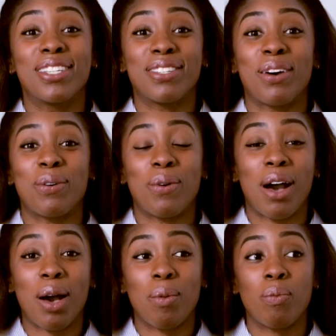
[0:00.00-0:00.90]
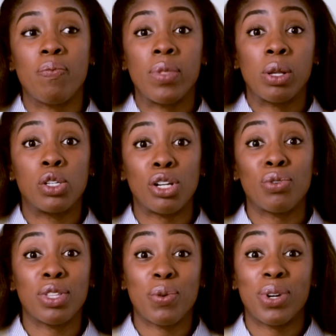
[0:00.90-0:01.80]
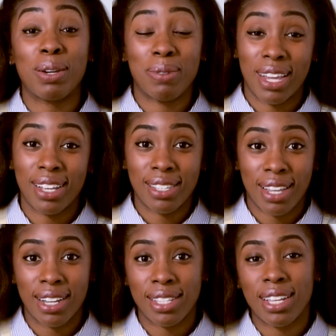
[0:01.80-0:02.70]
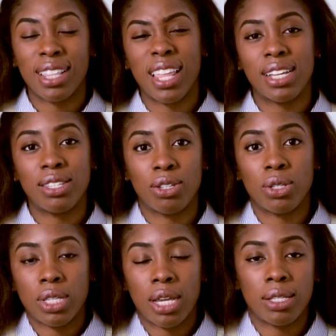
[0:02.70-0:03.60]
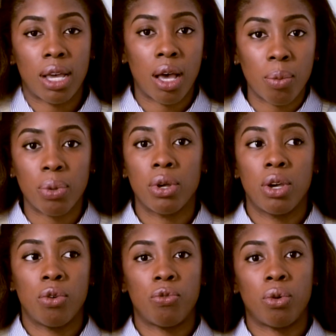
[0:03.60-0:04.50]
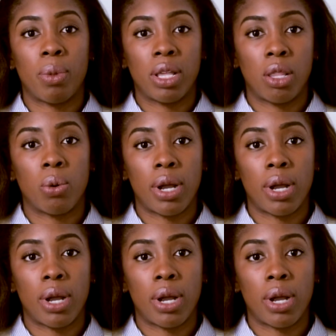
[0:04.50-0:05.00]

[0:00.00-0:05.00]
So generally when I'm getting sizes, I like to size up for my lower